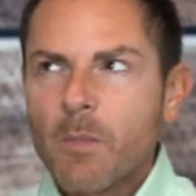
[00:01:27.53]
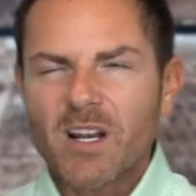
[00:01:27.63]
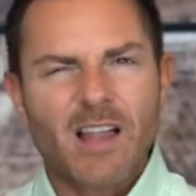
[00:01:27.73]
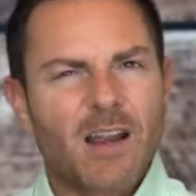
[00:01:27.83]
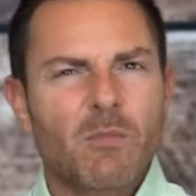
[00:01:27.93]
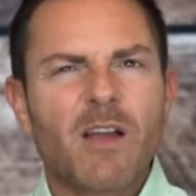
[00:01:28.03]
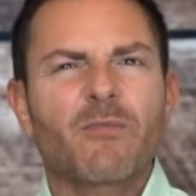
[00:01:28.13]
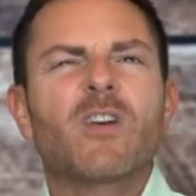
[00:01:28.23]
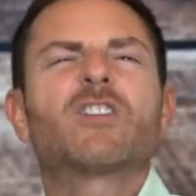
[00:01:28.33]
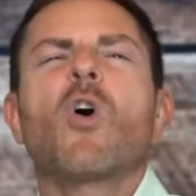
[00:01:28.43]
But a lot of my
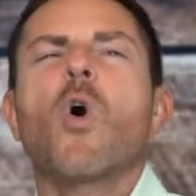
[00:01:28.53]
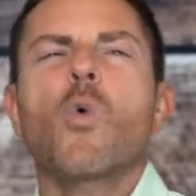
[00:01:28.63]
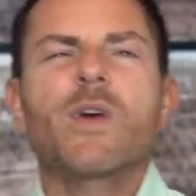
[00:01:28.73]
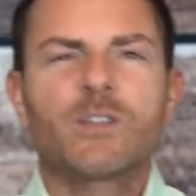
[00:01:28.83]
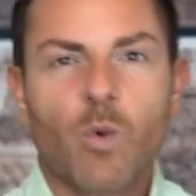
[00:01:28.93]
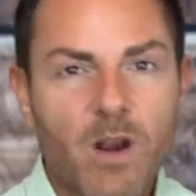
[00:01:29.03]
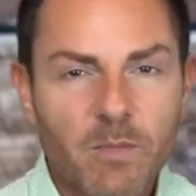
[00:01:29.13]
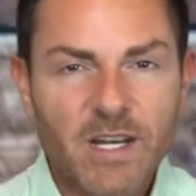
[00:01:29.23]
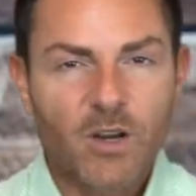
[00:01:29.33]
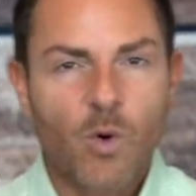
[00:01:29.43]
friends always
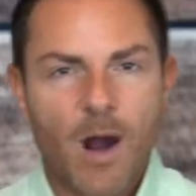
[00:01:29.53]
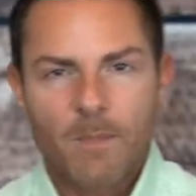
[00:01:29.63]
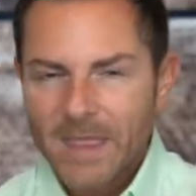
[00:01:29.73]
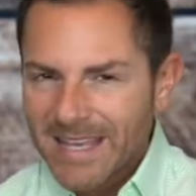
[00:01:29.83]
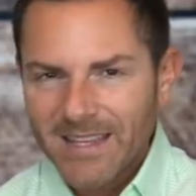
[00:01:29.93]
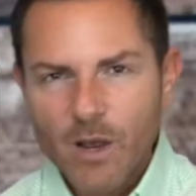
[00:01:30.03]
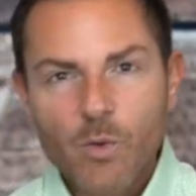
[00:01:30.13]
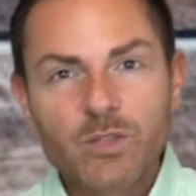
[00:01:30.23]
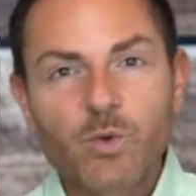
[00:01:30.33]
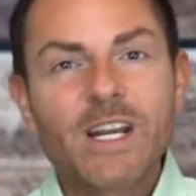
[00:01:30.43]
wanted me to go out. They
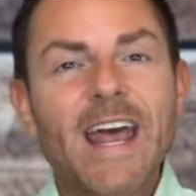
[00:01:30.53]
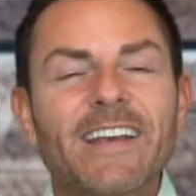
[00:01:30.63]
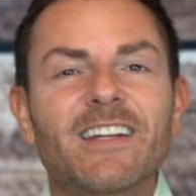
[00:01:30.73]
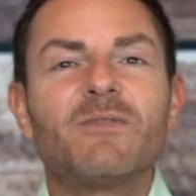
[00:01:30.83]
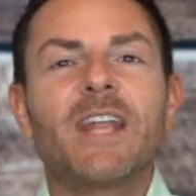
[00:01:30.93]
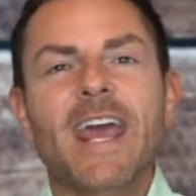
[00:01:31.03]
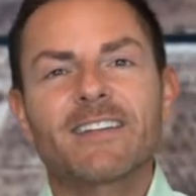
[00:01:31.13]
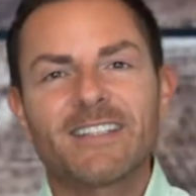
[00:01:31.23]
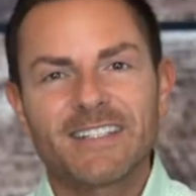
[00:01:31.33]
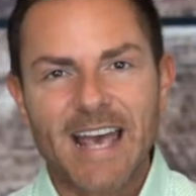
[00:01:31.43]
always were negative
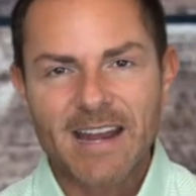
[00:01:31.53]
Nancys.